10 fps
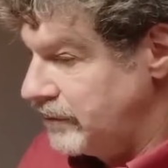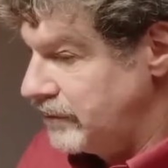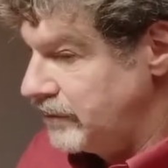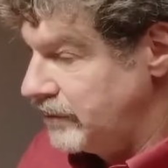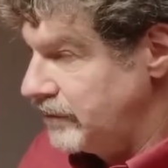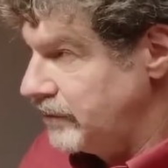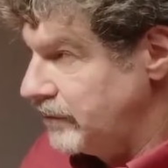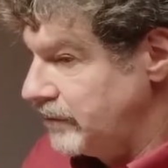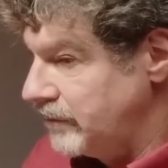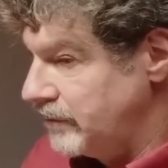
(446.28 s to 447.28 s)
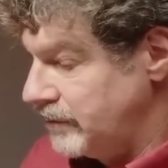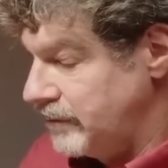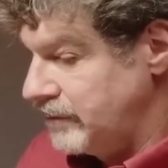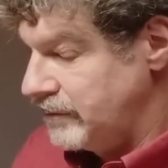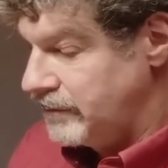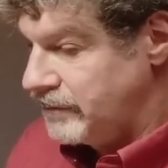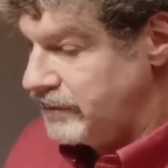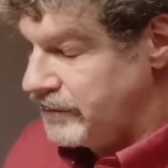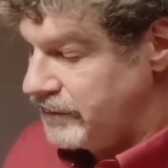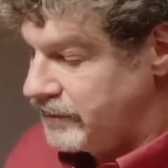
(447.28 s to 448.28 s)

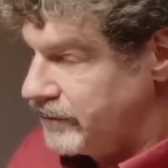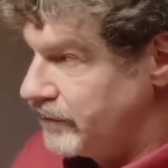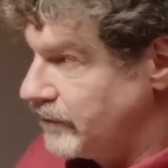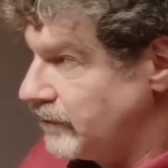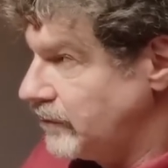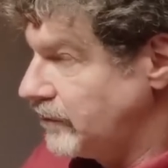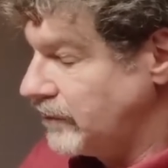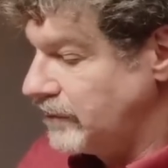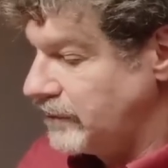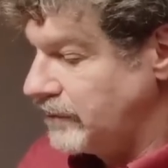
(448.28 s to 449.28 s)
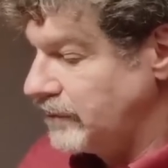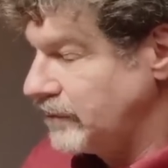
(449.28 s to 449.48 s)
The person shown says nothing.